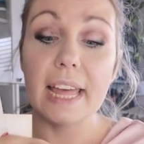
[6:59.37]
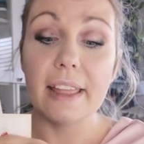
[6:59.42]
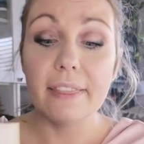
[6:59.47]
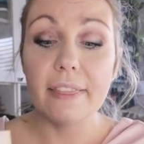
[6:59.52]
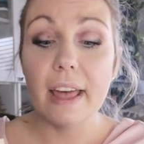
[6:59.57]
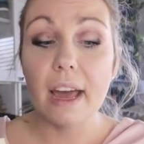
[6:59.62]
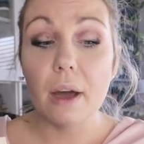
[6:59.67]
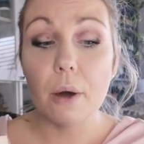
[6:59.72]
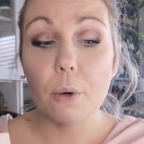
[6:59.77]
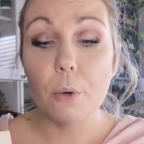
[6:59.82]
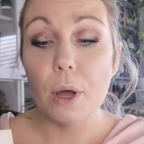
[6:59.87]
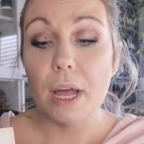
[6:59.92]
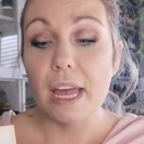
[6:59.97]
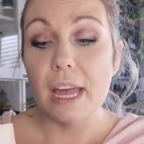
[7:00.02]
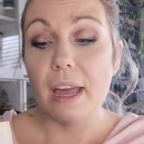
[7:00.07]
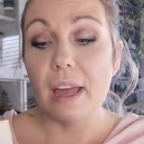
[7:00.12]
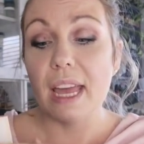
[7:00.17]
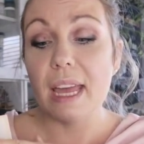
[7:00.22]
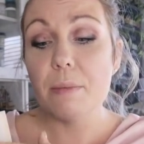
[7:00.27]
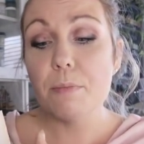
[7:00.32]
Now,
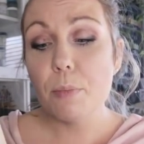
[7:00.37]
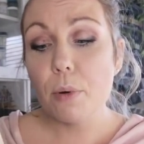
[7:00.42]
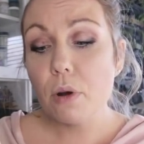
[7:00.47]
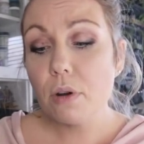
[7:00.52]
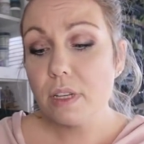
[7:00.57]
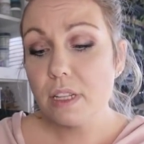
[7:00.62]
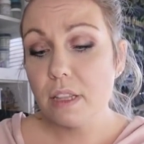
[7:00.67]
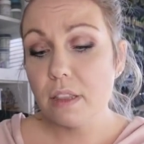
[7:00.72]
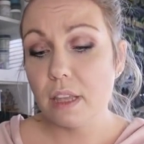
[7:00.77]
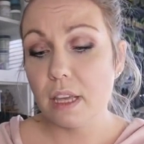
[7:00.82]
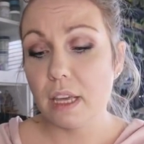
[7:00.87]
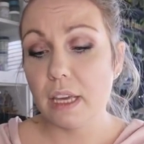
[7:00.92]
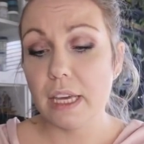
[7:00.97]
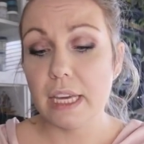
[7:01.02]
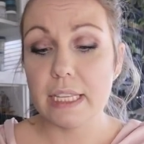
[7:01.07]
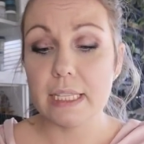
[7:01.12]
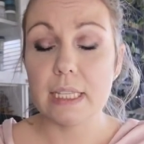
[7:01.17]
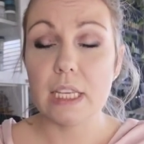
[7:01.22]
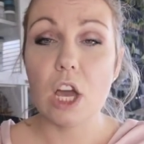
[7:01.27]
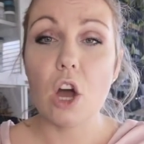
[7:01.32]
important thing
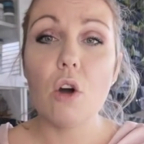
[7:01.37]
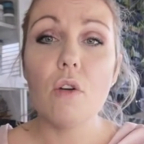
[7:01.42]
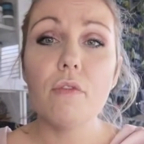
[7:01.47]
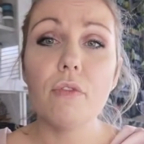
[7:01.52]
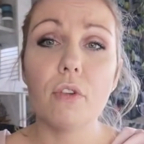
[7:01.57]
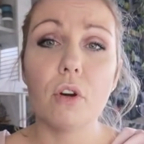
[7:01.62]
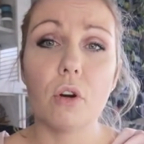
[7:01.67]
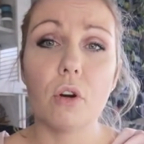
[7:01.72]
is, of